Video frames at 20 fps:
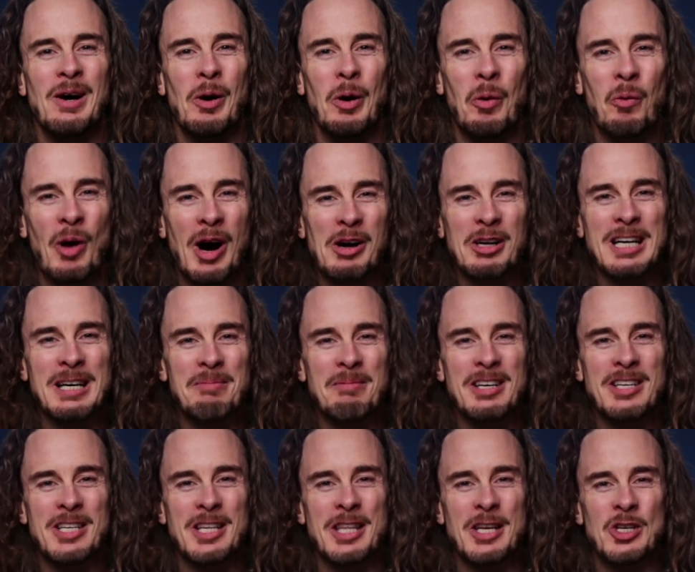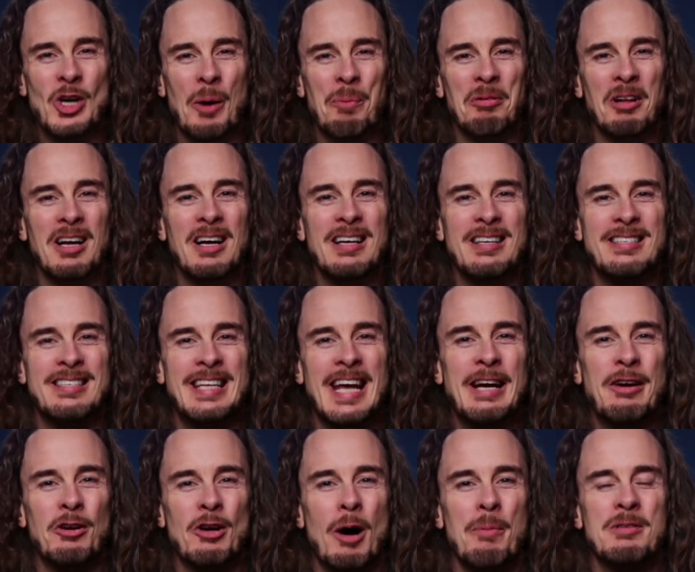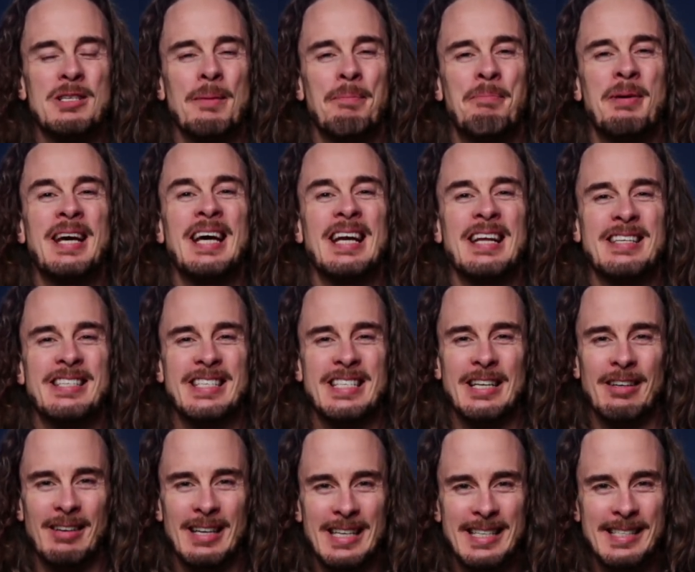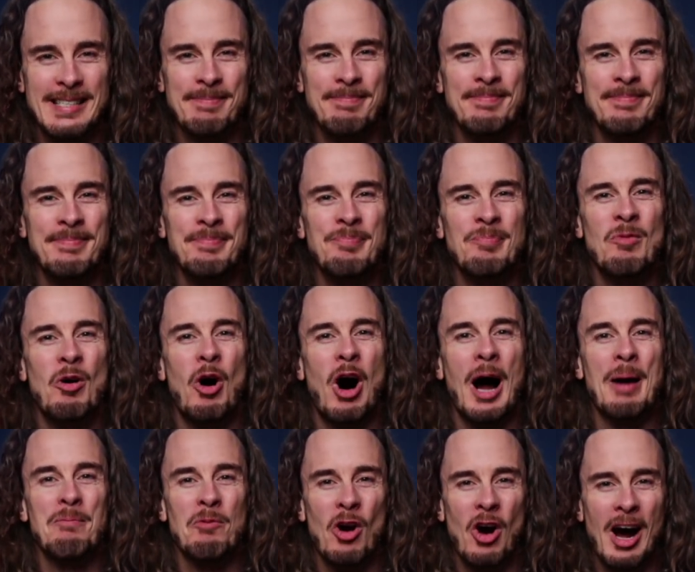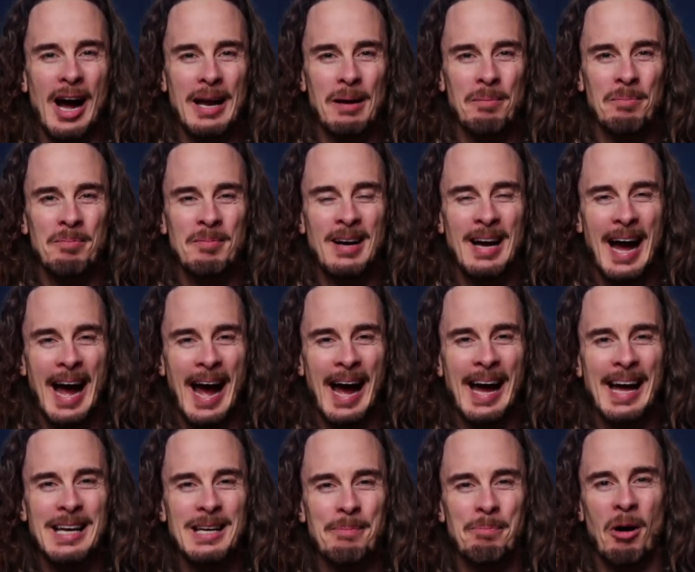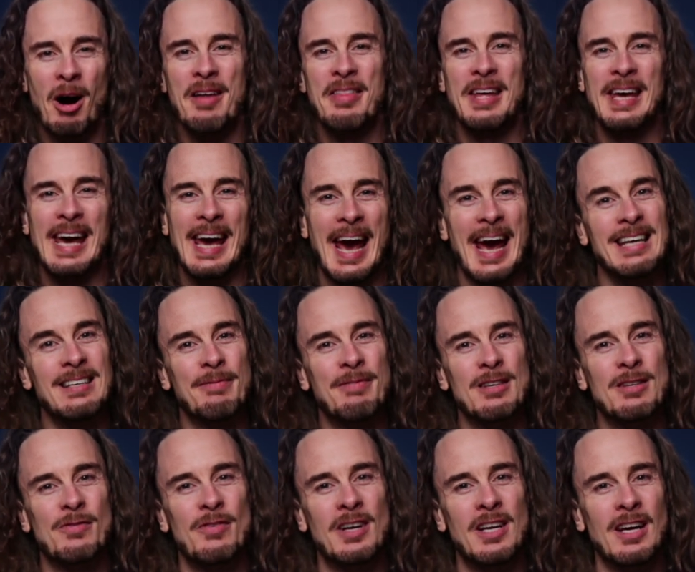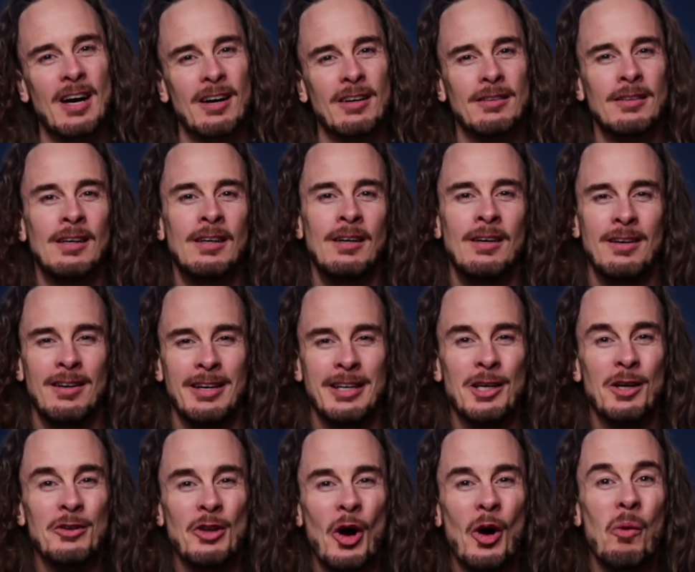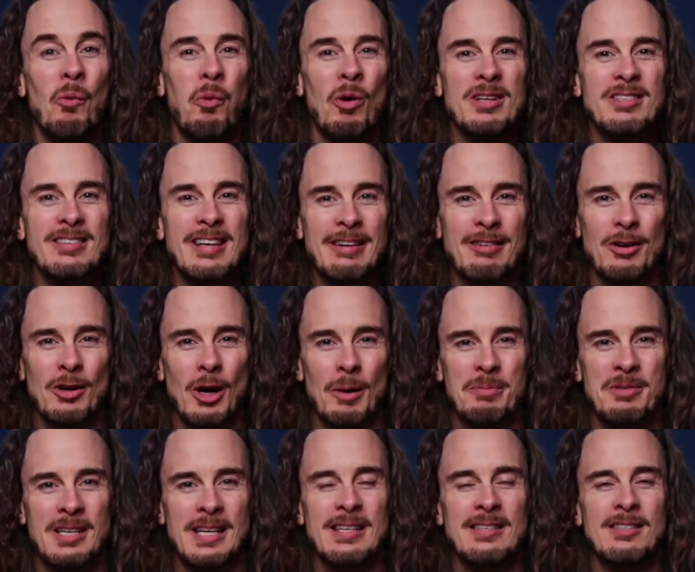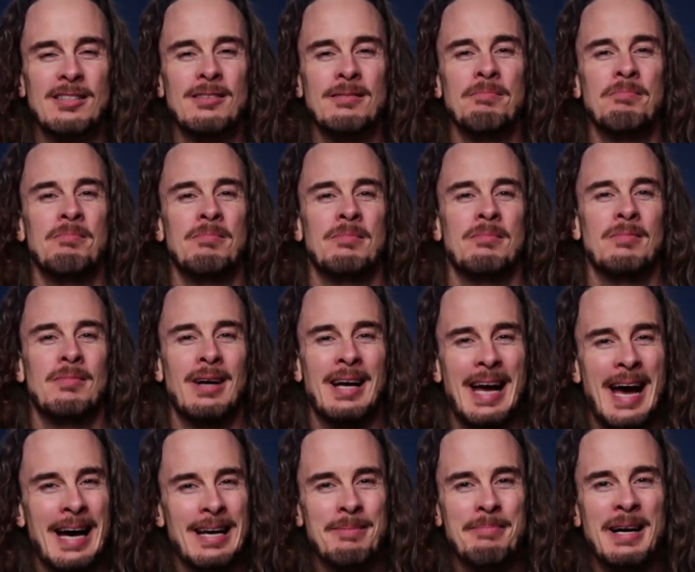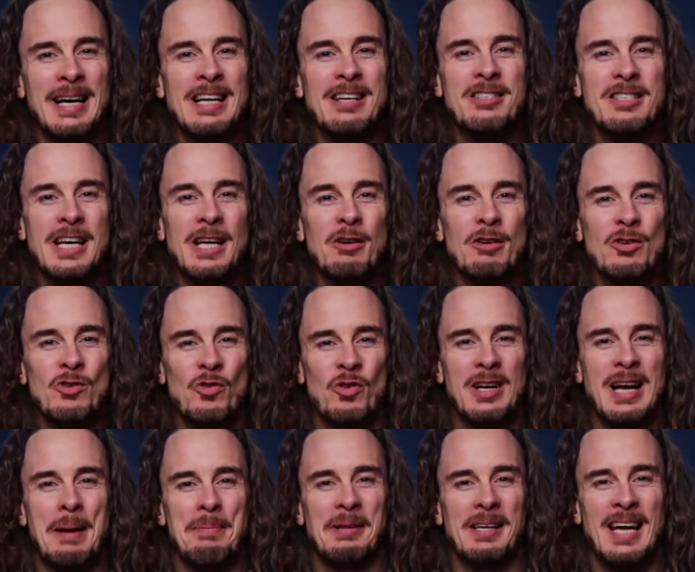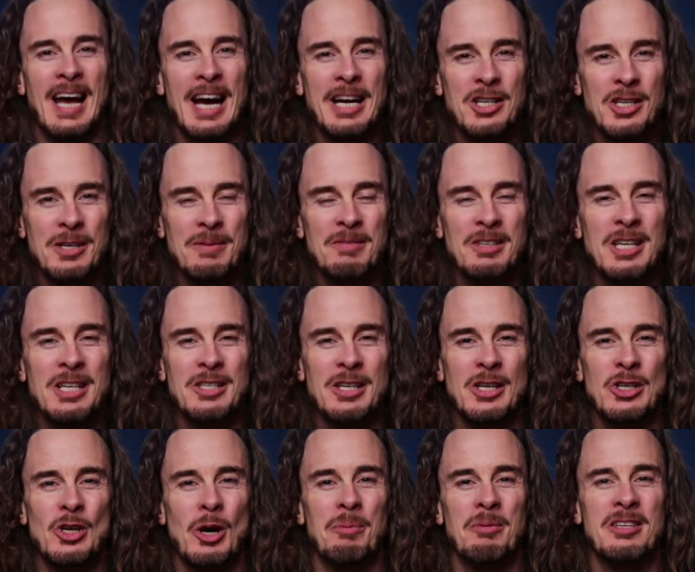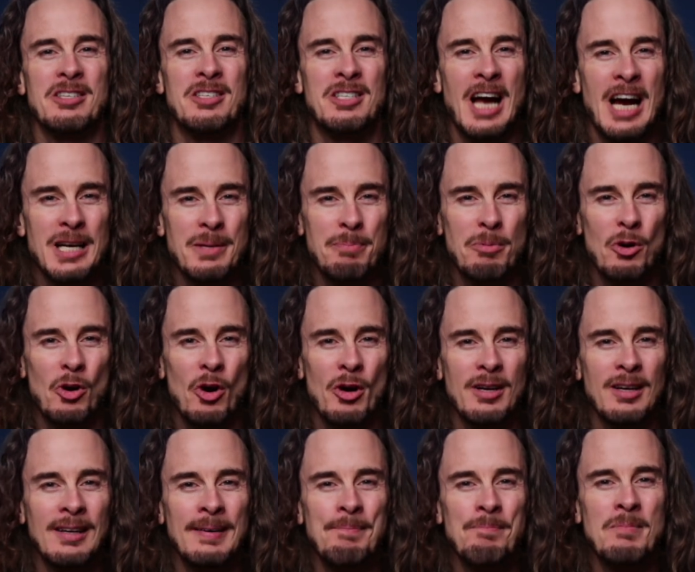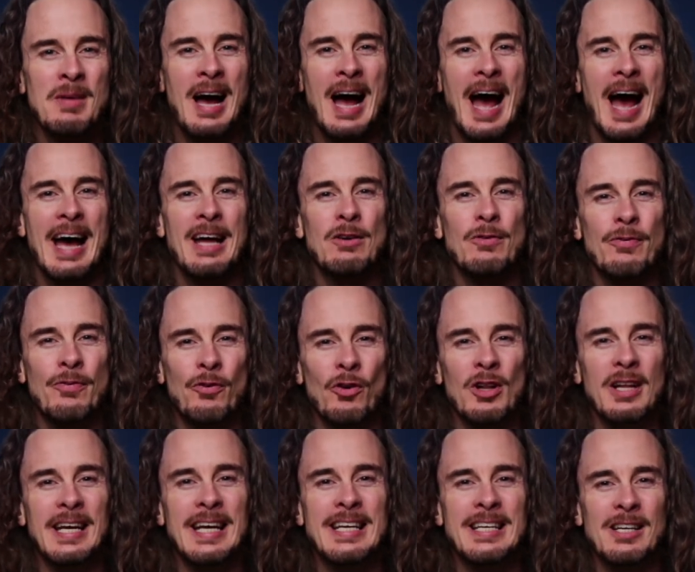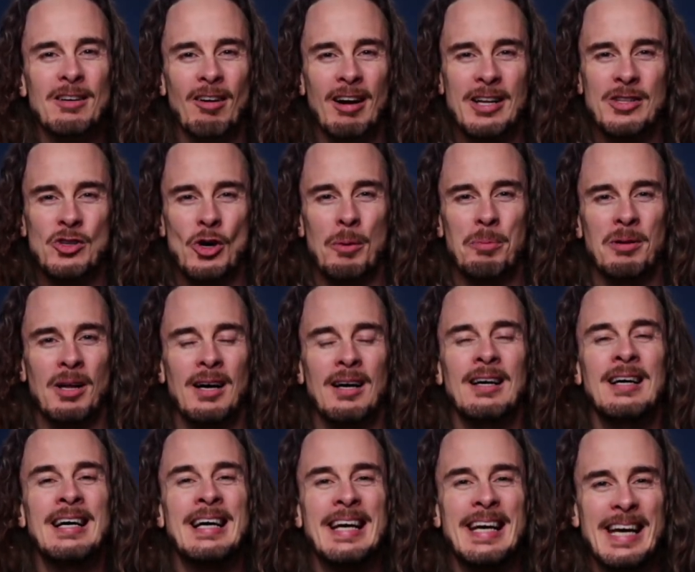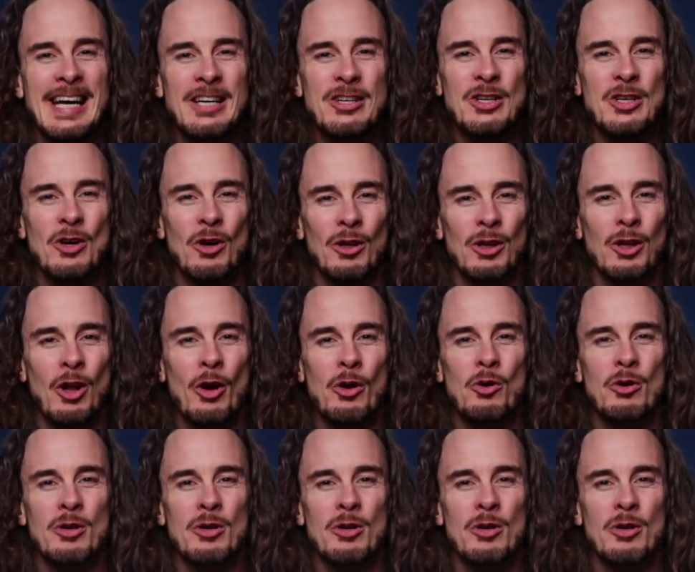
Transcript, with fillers: Welcome to the Doppler Secret Ops Beginners Series. I'm Ryan, and by the end of this video, you'll know what Secret Ops is, how to manage secrets for an application using Doppler's dashboard, and fully integrate Doppler into your local